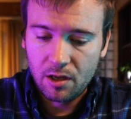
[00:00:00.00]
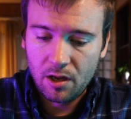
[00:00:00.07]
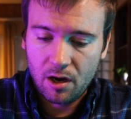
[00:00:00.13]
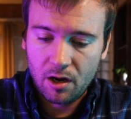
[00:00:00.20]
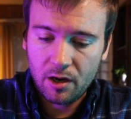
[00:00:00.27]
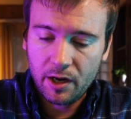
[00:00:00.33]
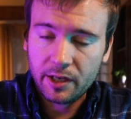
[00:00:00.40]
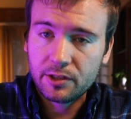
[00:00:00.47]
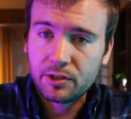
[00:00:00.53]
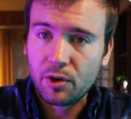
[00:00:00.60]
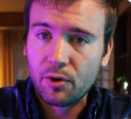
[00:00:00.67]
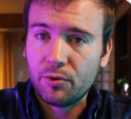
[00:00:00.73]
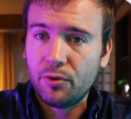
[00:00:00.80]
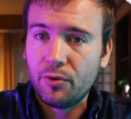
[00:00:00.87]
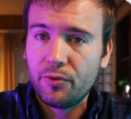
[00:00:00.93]
All right,
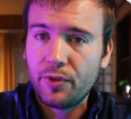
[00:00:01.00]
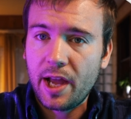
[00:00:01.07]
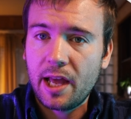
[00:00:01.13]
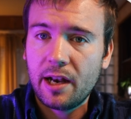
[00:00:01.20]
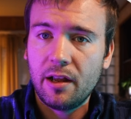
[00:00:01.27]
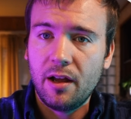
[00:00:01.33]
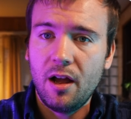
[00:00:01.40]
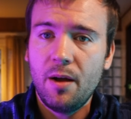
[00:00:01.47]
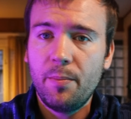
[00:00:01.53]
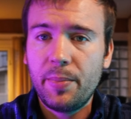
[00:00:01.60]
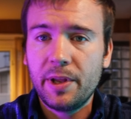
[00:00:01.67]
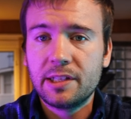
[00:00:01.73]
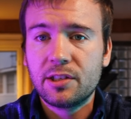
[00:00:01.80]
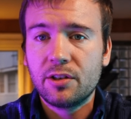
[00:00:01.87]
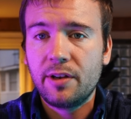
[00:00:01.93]
total that up,
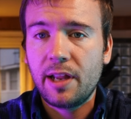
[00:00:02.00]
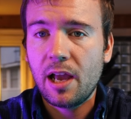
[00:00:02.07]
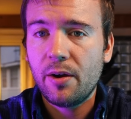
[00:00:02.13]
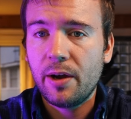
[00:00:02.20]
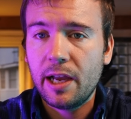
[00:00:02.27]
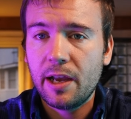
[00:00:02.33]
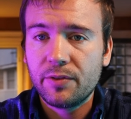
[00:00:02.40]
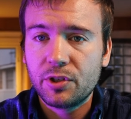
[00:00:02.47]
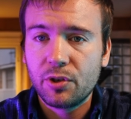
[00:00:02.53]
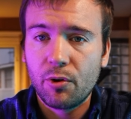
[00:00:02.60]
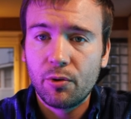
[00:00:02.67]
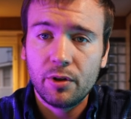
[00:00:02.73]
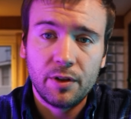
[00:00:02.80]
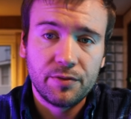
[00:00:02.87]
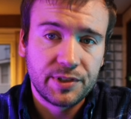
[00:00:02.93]
and so now I have a
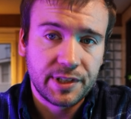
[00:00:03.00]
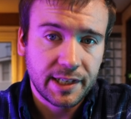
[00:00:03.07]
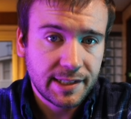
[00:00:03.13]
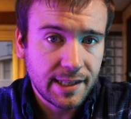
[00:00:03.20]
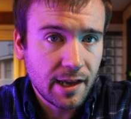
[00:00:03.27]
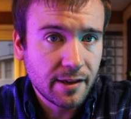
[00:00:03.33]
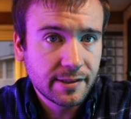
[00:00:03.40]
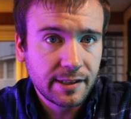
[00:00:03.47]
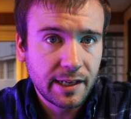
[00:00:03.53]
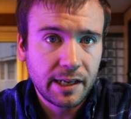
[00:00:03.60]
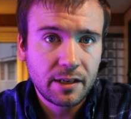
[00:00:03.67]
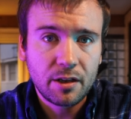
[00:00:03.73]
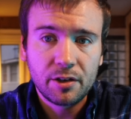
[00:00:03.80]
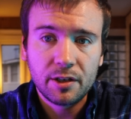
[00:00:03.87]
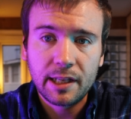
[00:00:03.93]
total of
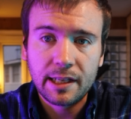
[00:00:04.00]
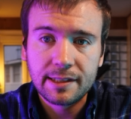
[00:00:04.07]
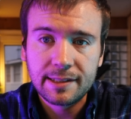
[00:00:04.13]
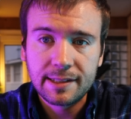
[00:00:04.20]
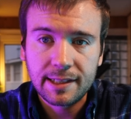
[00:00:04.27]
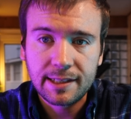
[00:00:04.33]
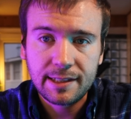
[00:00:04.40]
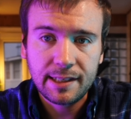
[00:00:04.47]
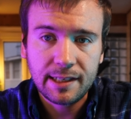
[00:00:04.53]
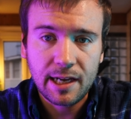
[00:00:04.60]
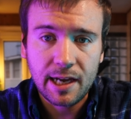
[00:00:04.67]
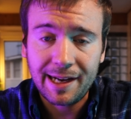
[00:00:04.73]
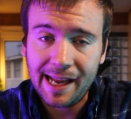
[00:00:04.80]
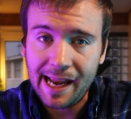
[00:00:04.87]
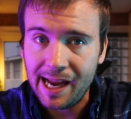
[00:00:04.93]

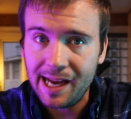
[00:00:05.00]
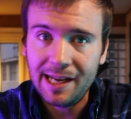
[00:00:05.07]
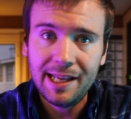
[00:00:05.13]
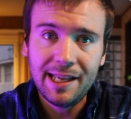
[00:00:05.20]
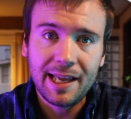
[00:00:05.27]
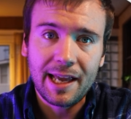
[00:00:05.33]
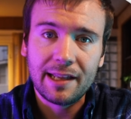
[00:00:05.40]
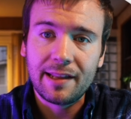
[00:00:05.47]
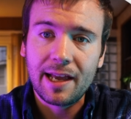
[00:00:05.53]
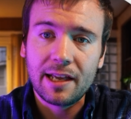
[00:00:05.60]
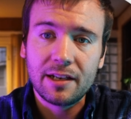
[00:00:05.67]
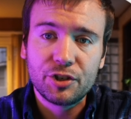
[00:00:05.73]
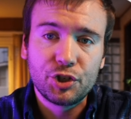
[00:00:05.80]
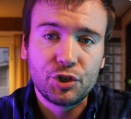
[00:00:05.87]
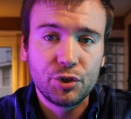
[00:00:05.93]
$6,869.80, and
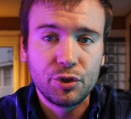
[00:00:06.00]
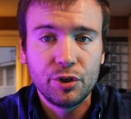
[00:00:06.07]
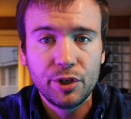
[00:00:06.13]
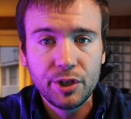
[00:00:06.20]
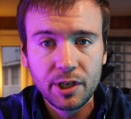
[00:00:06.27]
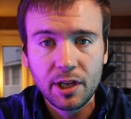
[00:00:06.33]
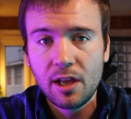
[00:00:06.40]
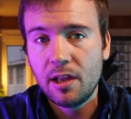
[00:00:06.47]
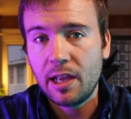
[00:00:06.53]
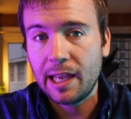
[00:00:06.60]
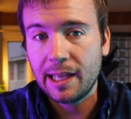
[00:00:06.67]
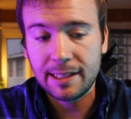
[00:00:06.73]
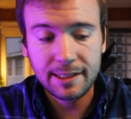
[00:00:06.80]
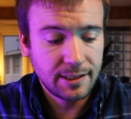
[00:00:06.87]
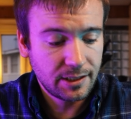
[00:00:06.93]
that should
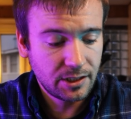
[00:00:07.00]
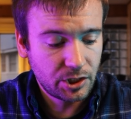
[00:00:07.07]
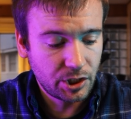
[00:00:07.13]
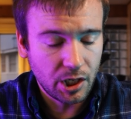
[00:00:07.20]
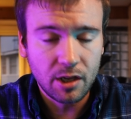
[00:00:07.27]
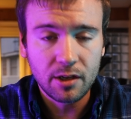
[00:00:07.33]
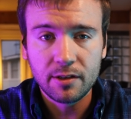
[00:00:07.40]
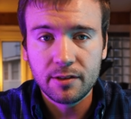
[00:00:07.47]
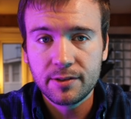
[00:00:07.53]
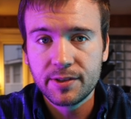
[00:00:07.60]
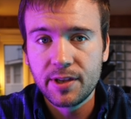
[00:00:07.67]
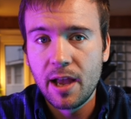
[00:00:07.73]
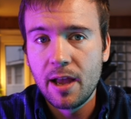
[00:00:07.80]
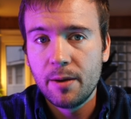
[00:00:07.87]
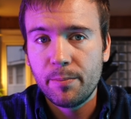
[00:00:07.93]
and
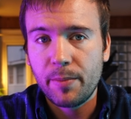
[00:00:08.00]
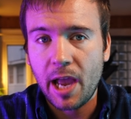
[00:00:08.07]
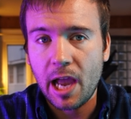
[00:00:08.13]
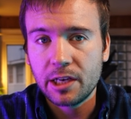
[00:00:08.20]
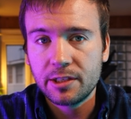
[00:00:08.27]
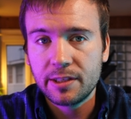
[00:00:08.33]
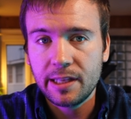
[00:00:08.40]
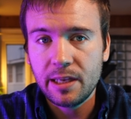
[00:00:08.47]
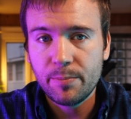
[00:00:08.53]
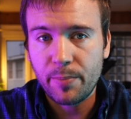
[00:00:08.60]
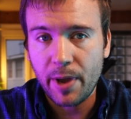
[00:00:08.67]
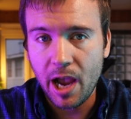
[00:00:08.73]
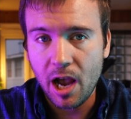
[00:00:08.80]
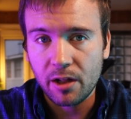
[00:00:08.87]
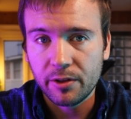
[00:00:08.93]
does match the
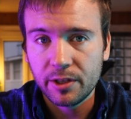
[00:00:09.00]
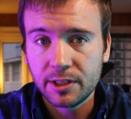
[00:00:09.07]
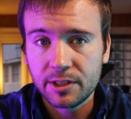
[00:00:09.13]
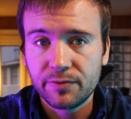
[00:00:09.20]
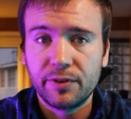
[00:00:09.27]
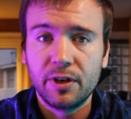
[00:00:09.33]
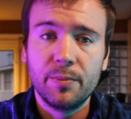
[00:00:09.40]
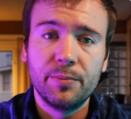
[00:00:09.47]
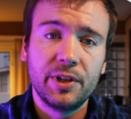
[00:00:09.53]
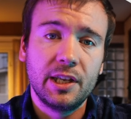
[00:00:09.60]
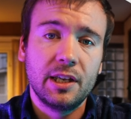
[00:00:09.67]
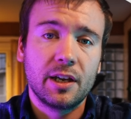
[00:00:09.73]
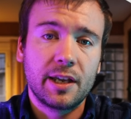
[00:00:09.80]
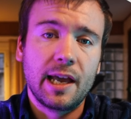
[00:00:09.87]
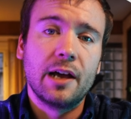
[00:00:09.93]
balance from the
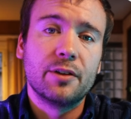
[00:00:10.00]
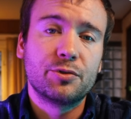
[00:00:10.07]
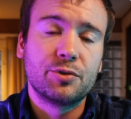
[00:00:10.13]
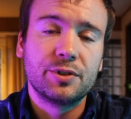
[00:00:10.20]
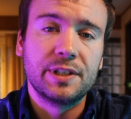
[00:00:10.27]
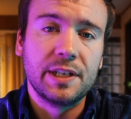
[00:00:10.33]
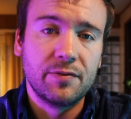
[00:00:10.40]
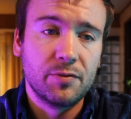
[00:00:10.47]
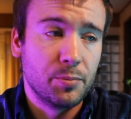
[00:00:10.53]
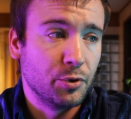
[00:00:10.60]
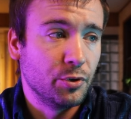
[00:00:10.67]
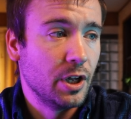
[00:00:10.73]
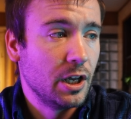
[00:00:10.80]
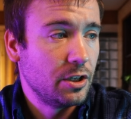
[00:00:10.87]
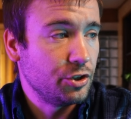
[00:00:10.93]
accounts
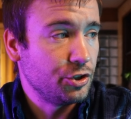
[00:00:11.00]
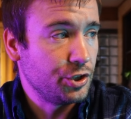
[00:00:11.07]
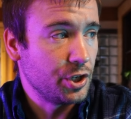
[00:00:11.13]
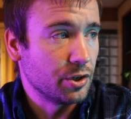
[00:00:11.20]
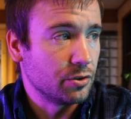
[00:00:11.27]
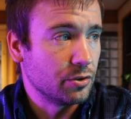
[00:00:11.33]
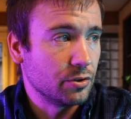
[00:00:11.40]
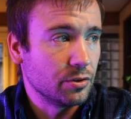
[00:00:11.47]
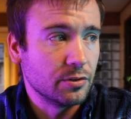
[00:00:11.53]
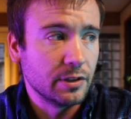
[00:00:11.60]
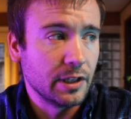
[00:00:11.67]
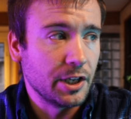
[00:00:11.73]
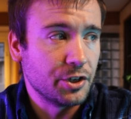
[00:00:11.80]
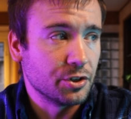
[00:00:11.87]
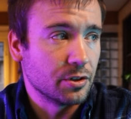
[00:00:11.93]
receivable general
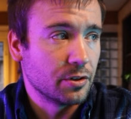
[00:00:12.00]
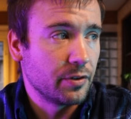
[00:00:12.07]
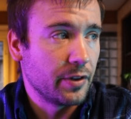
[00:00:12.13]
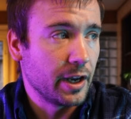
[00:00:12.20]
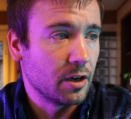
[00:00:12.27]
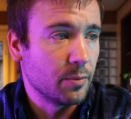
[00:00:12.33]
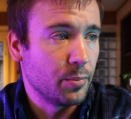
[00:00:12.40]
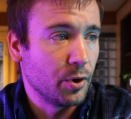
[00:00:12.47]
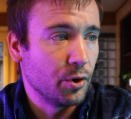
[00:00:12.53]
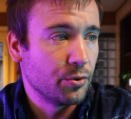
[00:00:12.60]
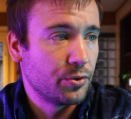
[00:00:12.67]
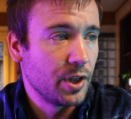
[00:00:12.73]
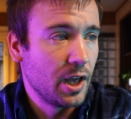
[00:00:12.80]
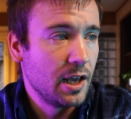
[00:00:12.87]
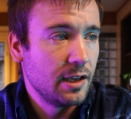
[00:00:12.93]
ledger. They are
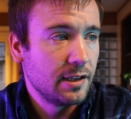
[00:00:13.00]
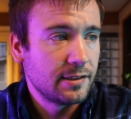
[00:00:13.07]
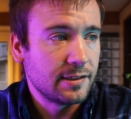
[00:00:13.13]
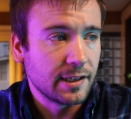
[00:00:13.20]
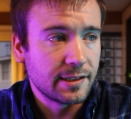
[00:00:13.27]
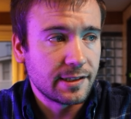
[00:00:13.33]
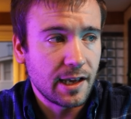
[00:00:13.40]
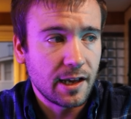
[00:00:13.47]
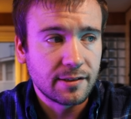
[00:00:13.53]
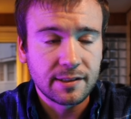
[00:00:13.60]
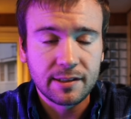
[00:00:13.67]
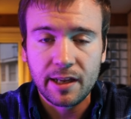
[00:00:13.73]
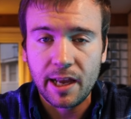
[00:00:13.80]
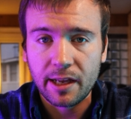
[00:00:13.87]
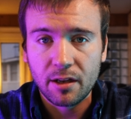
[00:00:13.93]
both
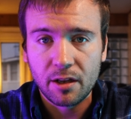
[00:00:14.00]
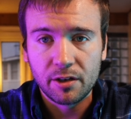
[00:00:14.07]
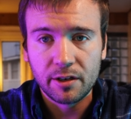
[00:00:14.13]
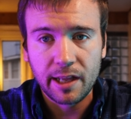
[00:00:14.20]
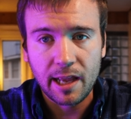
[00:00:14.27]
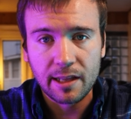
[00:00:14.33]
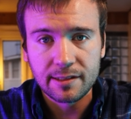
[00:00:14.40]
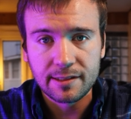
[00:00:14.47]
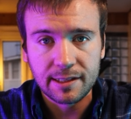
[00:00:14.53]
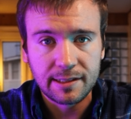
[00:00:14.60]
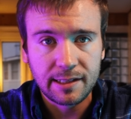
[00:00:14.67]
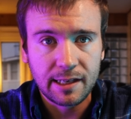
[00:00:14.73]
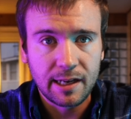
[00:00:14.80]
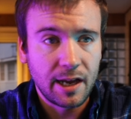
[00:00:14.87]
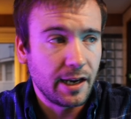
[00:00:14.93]

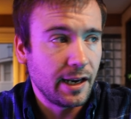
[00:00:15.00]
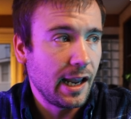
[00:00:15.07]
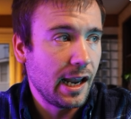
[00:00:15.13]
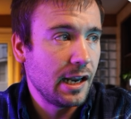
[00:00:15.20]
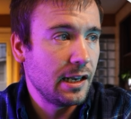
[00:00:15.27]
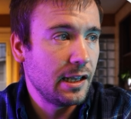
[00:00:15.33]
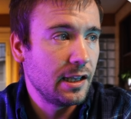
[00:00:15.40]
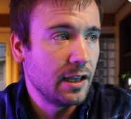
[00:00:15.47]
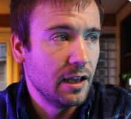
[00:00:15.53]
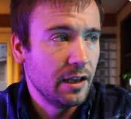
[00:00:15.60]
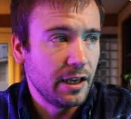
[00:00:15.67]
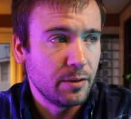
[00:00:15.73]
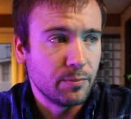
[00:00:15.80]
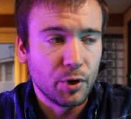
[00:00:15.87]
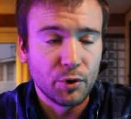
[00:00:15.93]
$6,869.80
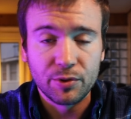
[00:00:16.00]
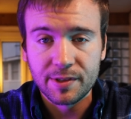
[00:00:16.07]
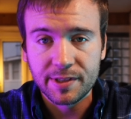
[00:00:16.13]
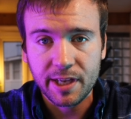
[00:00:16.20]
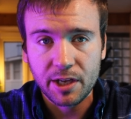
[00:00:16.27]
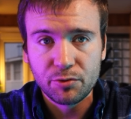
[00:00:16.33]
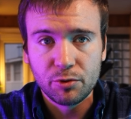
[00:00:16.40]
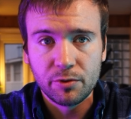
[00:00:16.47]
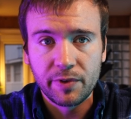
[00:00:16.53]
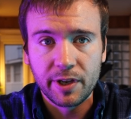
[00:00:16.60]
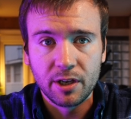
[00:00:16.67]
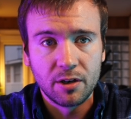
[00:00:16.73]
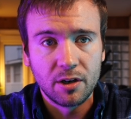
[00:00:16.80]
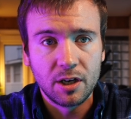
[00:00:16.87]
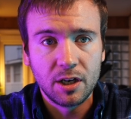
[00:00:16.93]
in both the schedule of
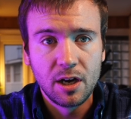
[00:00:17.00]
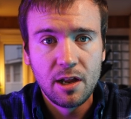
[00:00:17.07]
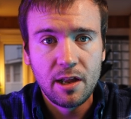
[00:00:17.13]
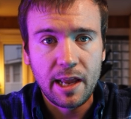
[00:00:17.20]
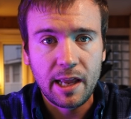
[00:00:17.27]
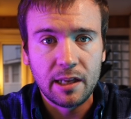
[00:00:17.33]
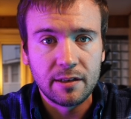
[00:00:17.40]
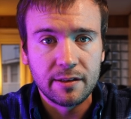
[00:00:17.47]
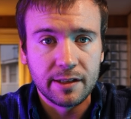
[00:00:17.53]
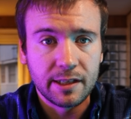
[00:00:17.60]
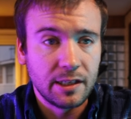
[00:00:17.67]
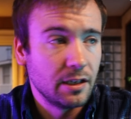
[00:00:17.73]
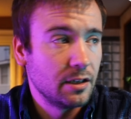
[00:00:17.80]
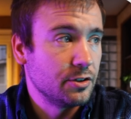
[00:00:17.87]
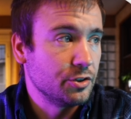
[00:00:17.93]
AR and
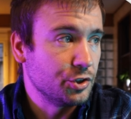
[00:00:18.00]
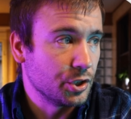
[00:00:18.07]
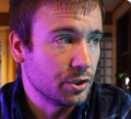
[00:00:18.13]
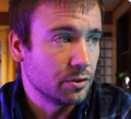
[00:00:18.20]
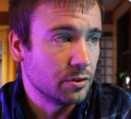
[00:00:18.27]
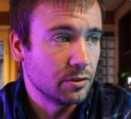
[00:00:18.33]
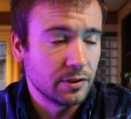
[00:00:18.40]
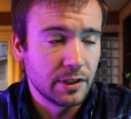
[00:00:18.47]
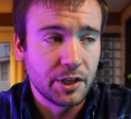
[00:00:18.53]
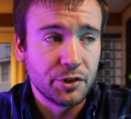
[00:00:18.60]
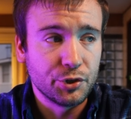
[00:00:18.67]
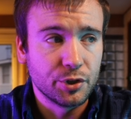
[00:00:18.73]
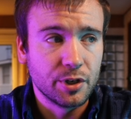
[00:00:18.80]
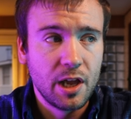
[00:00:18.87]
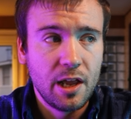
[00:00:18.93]
the general
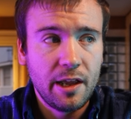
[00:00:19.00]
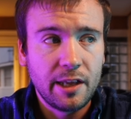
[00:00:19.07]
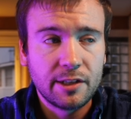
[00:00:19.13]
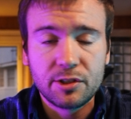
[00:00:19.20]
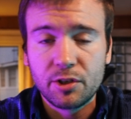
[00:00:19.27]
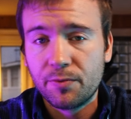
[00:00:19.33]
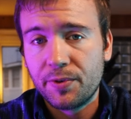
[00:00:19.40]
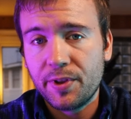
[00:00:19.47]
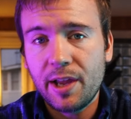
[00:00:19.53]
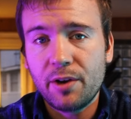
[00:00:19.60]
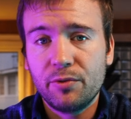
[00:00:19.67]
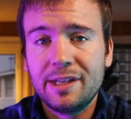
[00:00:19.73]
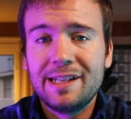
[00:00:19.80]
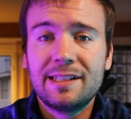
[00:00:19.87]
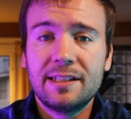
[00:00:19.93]
ledger. And so for that
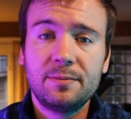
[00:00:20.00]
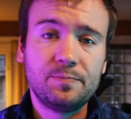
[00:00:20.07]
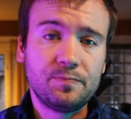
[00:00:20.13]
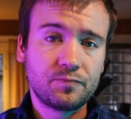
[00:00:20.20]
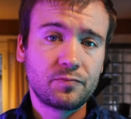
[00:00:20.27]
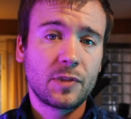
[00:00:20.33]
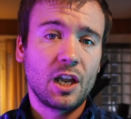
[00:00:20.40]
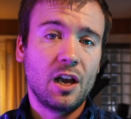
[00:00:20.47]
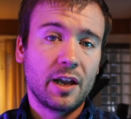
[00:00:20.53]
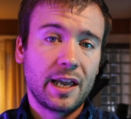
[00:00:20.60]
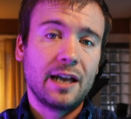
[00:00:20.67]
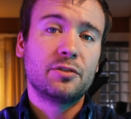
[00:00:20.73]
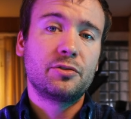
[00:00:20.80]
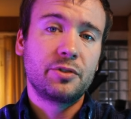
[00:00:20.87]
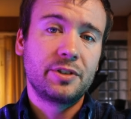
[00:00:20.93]
reason,
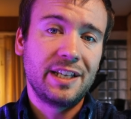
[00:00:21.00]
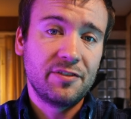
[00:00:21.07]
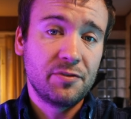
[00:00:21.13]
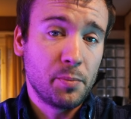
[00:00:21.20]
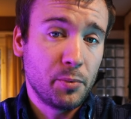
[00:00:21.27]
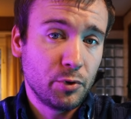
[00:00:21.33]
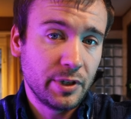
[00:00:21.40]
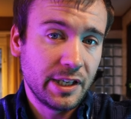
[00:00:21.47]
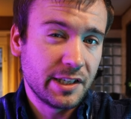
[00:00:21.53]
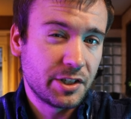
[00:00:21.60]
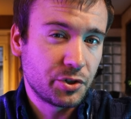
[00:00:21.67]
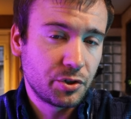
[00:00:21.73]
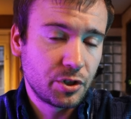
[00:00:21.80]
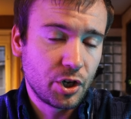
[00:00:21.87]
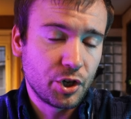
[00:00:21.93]
accounts receivable
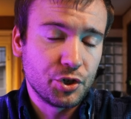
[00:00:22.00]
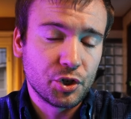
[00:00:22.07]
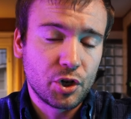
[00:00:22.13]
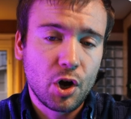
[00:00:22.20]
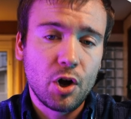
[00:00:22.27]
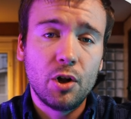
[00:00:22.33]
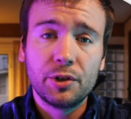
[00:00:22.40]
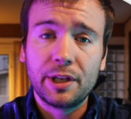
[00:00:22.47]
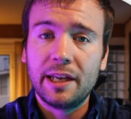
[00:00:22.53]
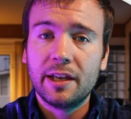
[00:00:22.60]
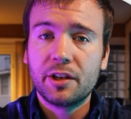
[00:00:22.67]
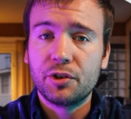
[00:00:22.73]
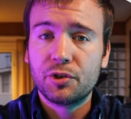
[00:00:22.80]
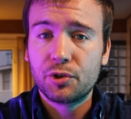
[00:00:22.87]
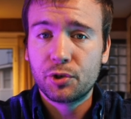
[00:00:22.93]
is called a
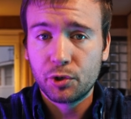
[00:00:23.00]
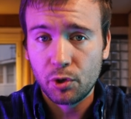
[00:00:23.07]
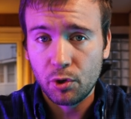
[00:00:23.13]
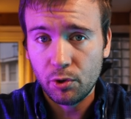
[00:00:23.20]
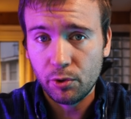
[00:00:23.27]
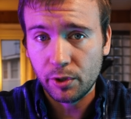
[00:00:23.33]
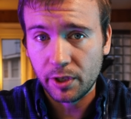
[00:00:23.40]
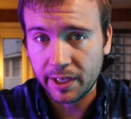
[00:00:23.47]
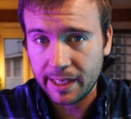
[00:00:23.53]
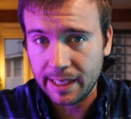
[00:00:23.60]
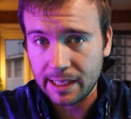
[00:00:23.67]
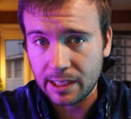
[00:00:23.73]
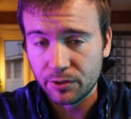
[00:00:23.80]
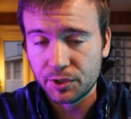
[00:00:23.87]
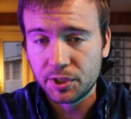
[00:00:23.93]
control
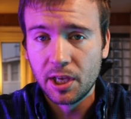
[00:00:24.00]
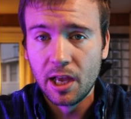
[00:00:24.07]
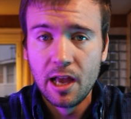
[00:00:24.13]
account.